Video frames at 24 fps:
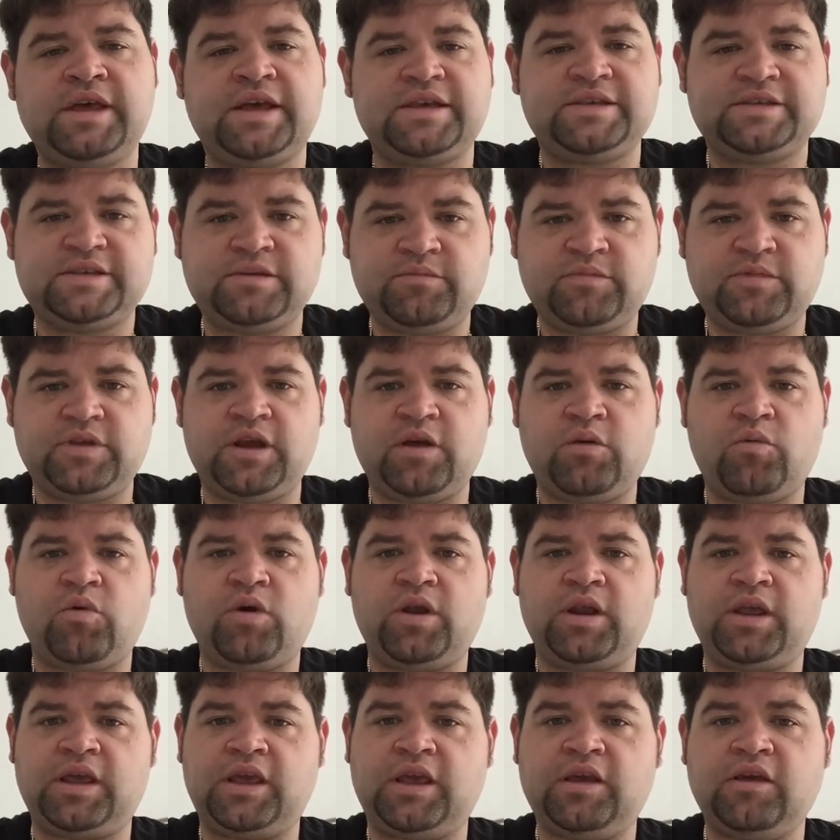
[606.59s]
That's something I
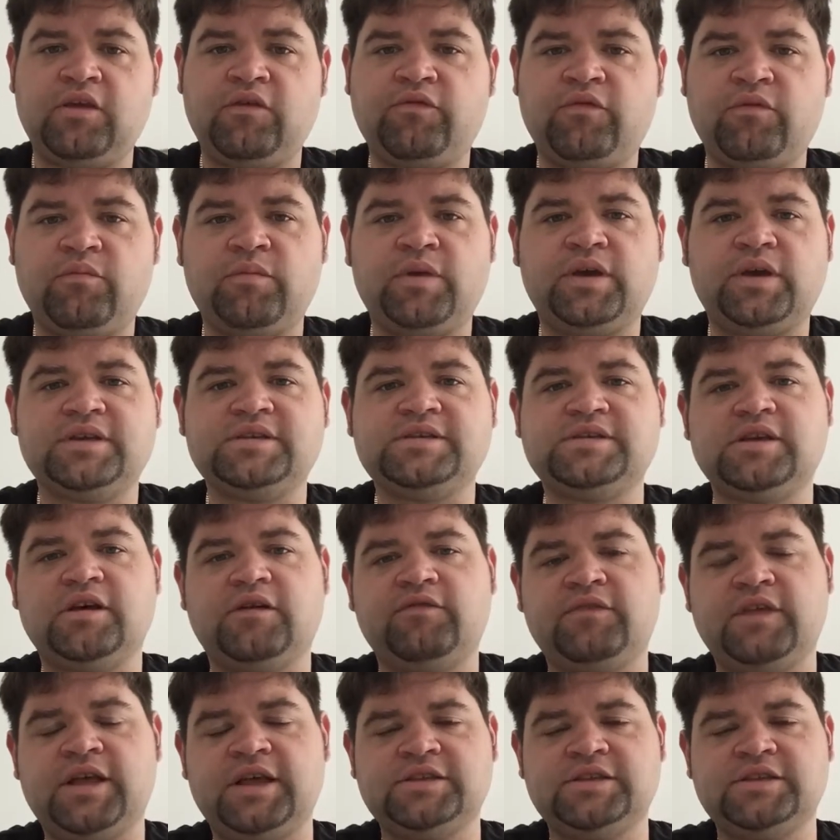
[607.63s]
want to hear from myself.